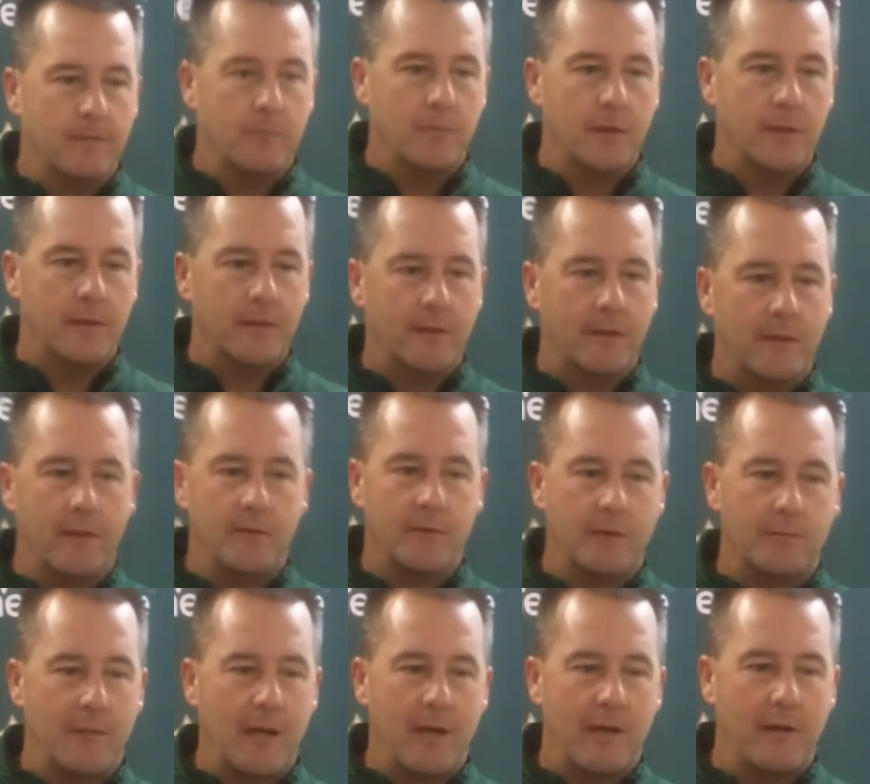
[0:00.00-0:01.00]
But it doesn't
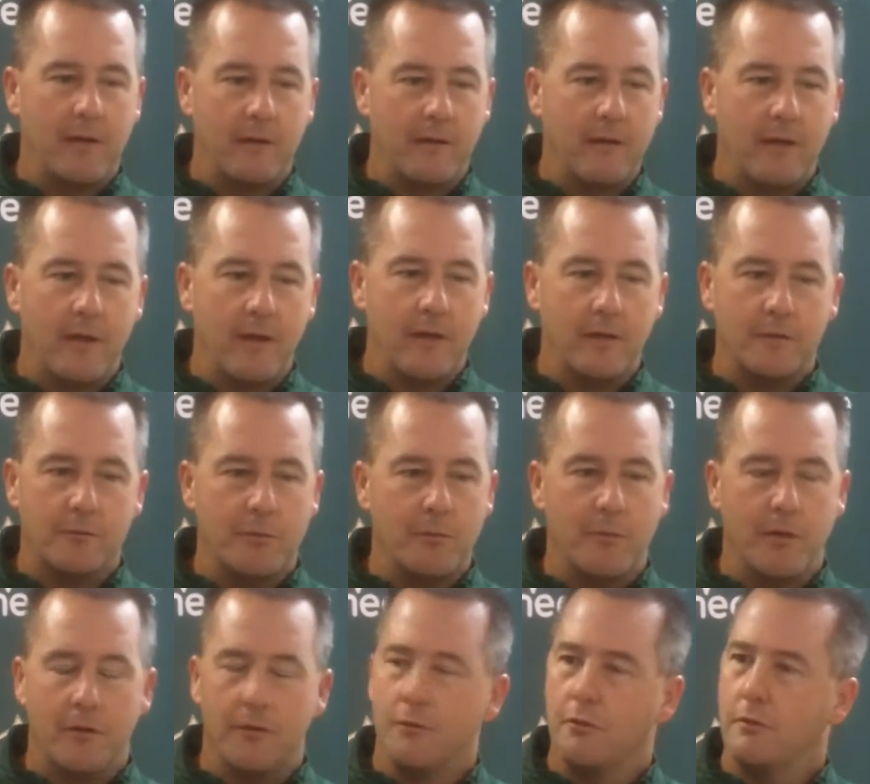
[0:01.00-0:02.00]
matter at the end of the day.
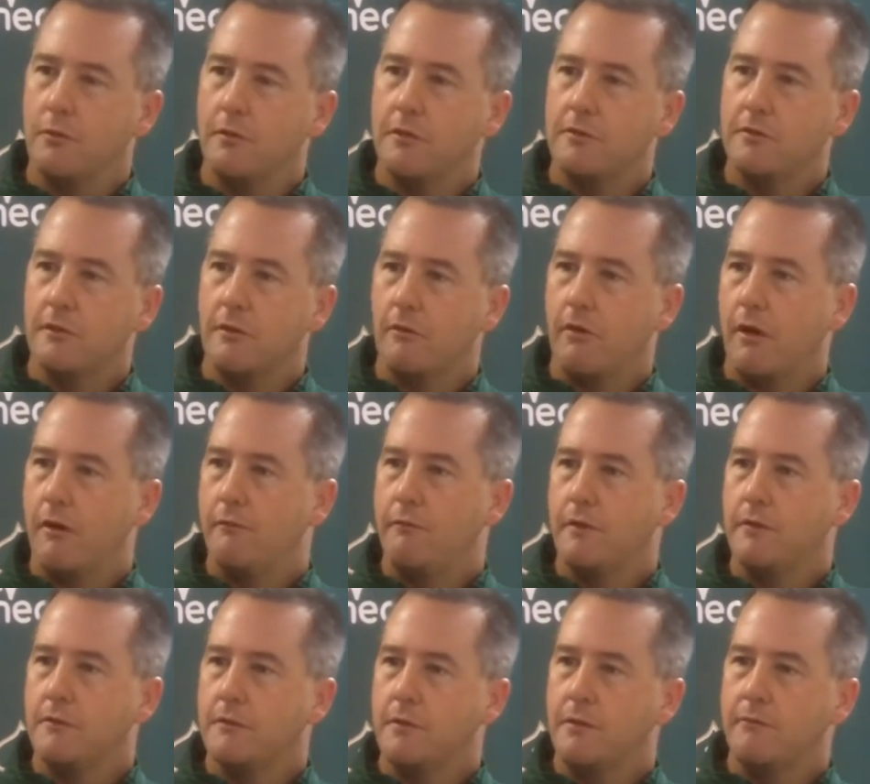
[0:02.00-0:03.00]
We've been through this, you know,
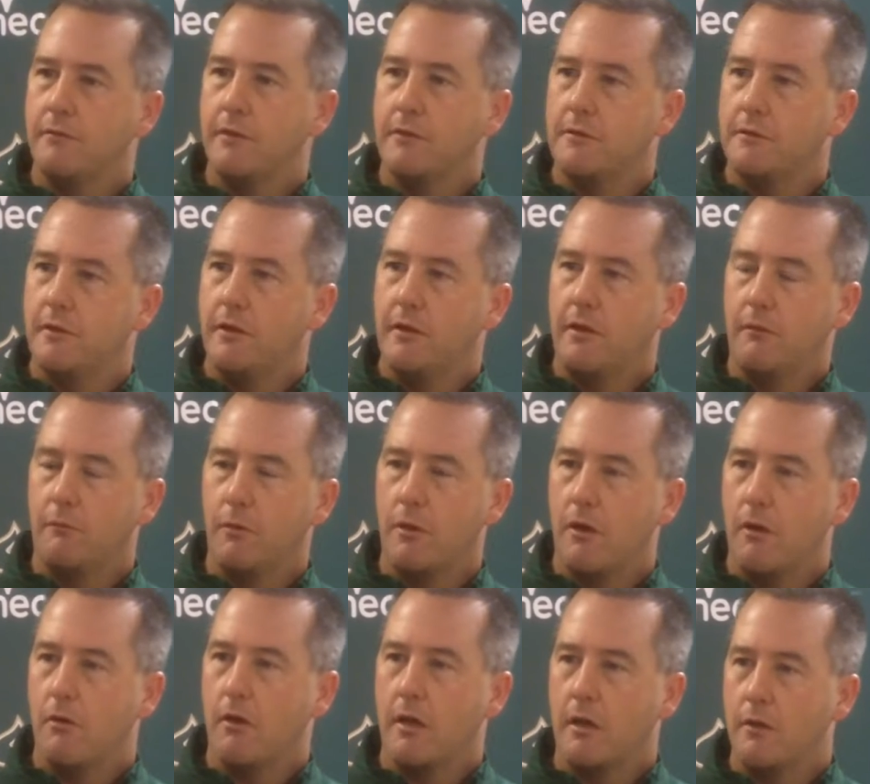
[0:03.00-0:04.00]
offense, defense, kicking. We
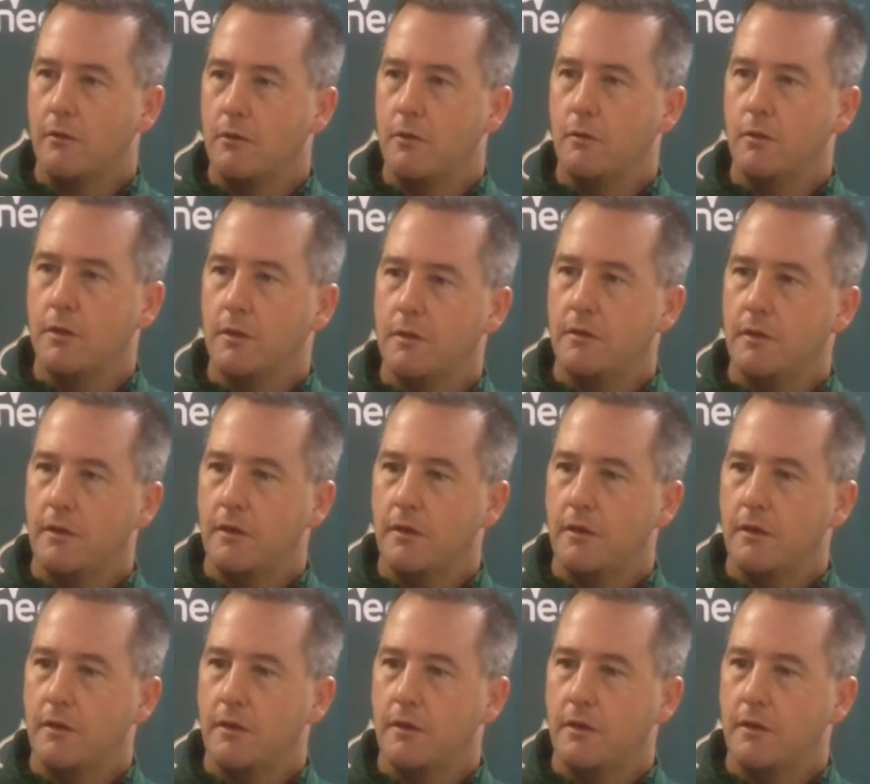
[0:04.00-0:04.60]
all got to do it.